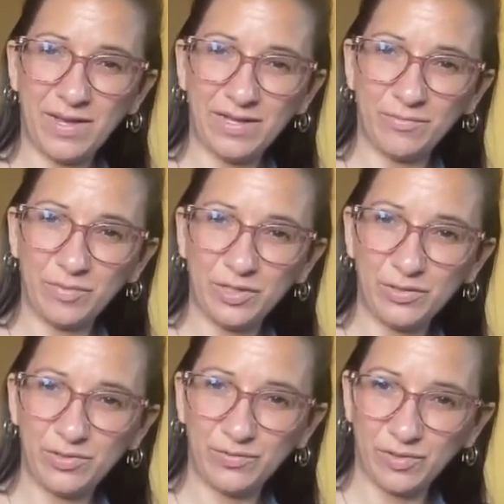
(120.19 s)
but
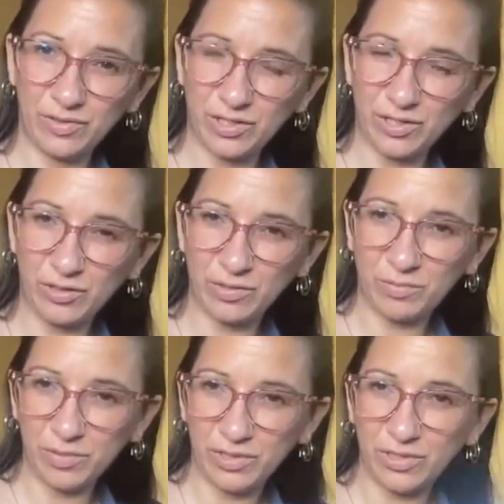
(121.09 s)
reduced version, you
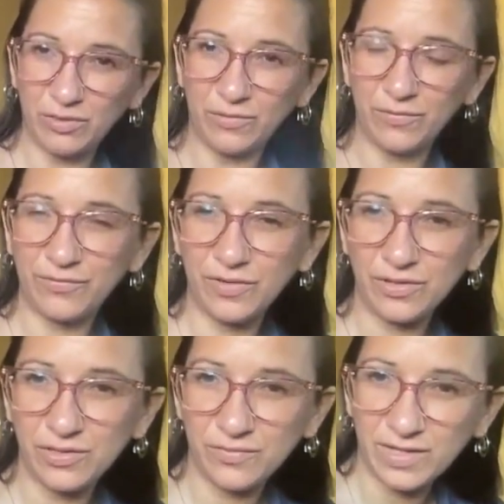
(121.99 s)
could put your
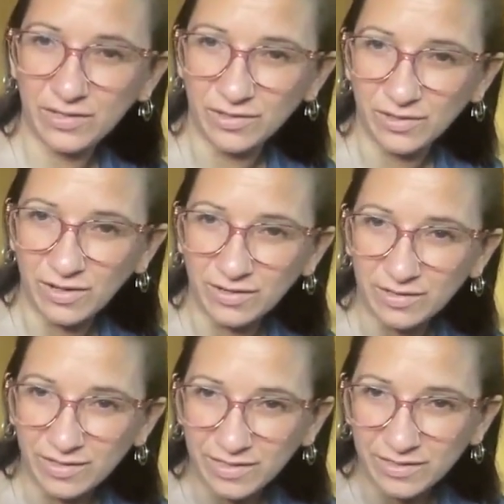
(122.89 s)
first finger
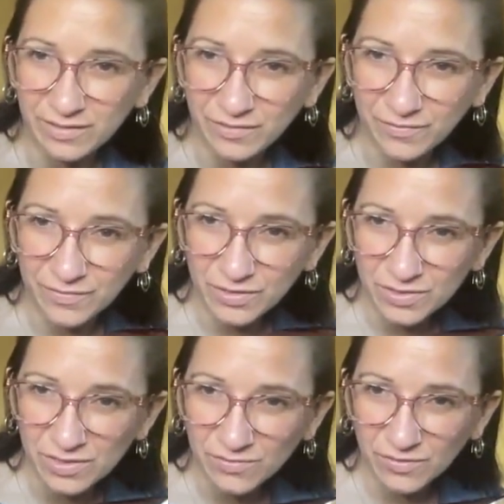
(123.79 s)
on the
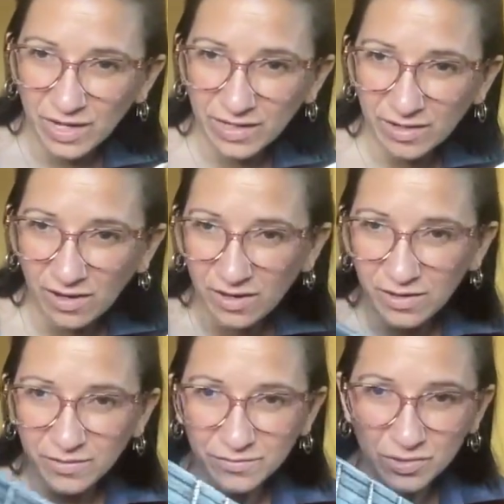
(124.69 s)
first fret
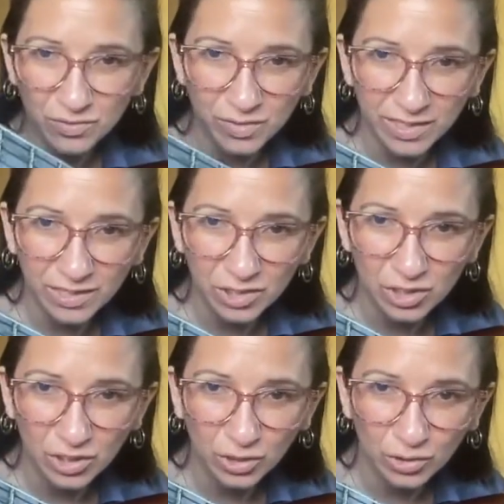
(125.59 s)
of
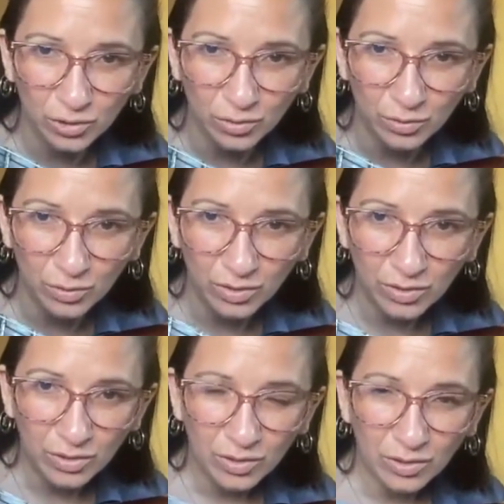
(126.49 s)
string 2,
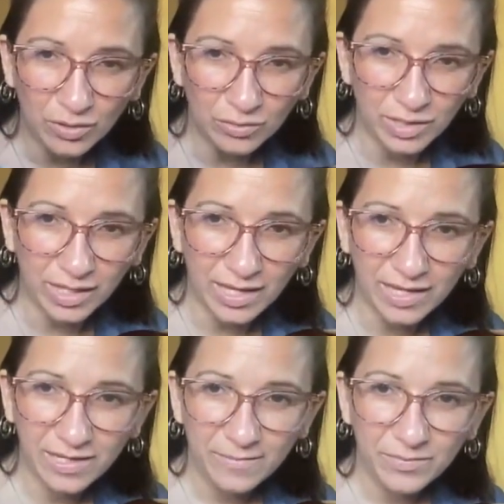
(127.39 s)

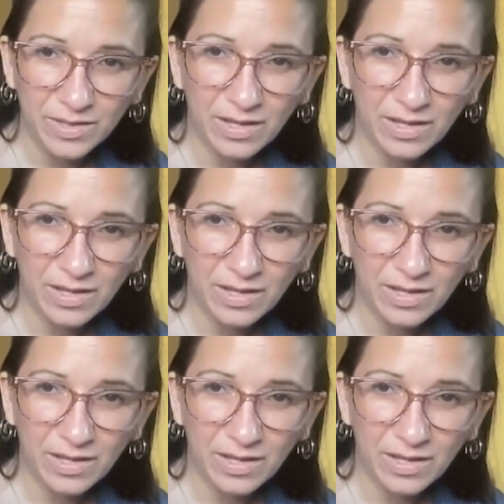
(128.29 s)
okay,